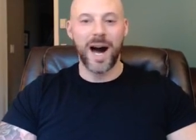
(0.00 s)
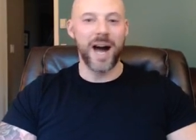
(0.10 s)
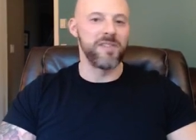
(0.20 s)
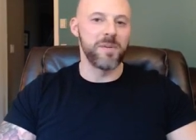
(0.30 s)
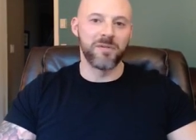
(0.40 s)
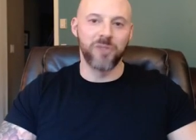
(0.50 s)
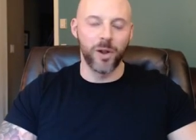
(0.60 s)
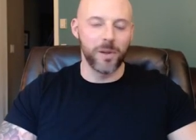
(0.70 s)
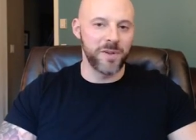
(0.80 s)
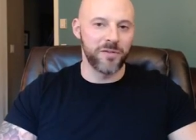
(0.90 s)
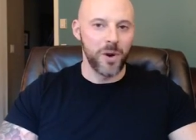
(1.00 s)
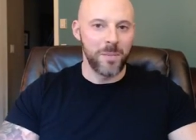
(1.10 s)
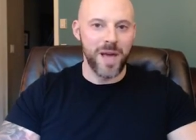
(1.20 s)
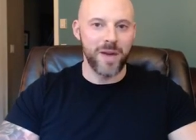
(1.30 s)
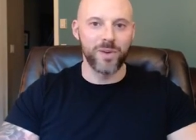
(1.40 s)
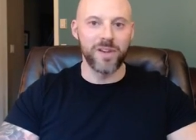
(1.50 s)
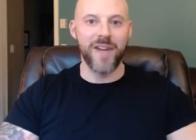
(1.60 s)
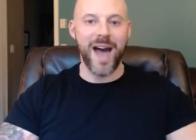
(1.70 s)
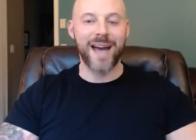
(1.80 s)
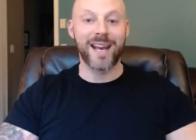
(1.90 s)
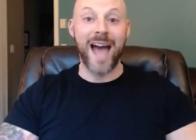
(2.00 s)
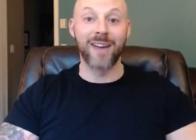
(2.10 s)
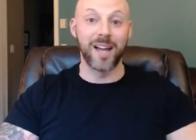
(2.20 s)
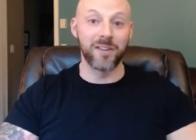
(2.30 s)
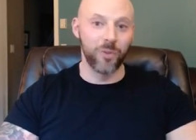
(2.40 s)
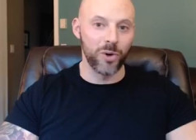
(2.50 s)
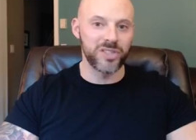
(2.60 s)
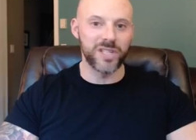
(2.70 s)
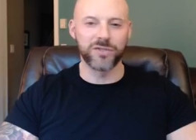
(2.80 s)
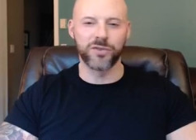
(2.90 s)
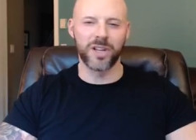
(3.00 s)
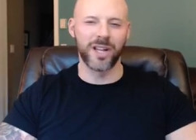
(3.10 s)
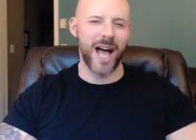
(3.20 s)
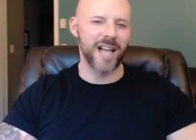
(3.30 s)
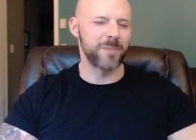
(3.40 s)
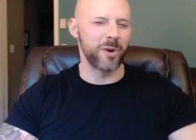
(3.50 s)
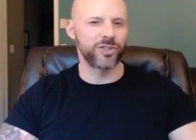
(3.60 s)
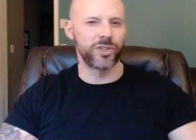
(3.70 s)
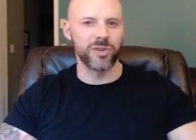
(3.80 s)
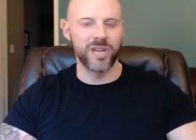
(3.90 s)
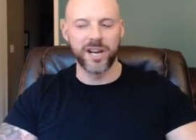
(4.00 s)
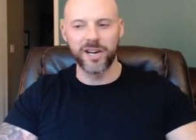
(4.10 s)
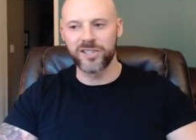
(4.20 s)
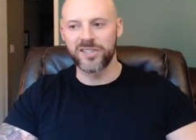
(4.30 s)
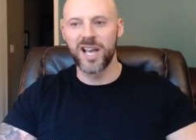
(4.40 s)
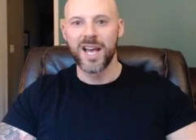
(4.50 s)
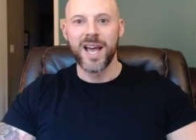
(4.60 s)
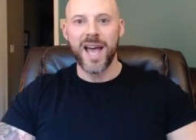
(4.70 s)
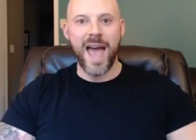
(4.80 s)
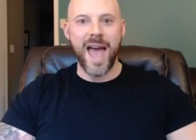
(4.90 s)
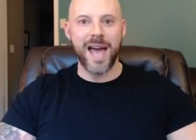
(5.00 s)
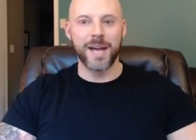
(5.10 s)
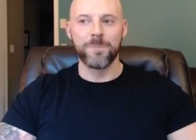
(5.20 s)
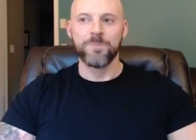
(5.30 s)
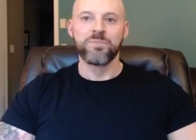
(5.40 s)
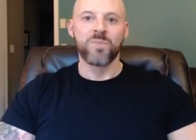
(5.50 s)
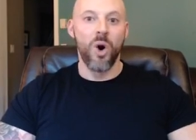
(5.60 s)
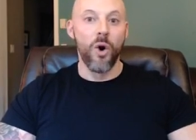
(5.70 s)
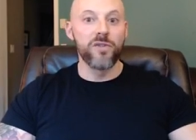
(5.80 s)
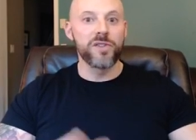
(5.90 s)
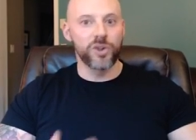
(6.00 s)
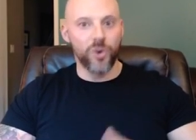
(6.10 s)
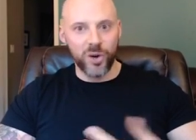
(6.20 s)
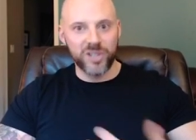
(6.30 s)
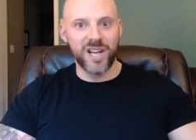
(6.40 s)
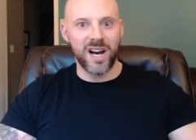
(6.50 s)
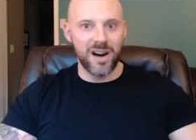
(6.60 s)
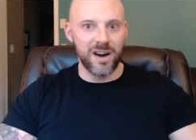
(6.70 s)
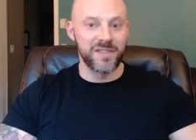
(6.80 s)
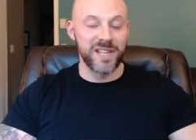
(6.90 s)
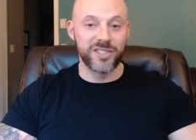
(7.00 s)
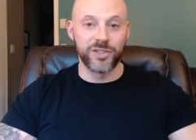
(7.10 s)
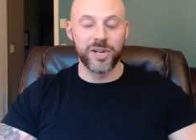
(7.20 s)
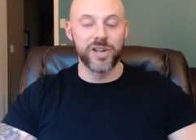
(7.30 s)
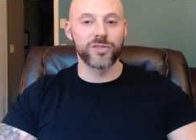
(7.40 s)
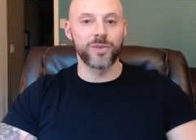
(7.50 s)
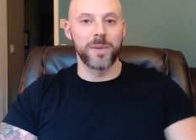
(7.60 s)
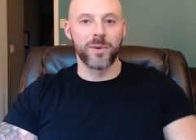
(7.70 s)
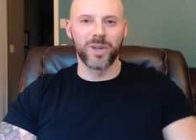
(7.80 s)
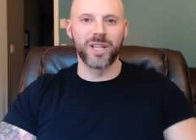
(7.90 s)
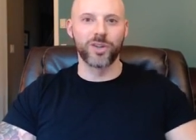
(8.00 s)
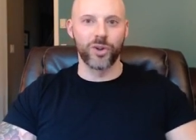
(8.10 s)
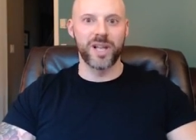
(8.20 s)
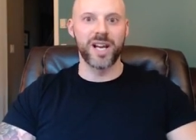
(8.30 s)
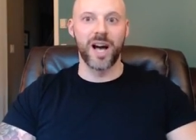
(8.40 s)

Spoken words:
if you've been following me for a bit, we've had Allied Forces for the last about 2 years. And over the course of these 2 years, we've been really learning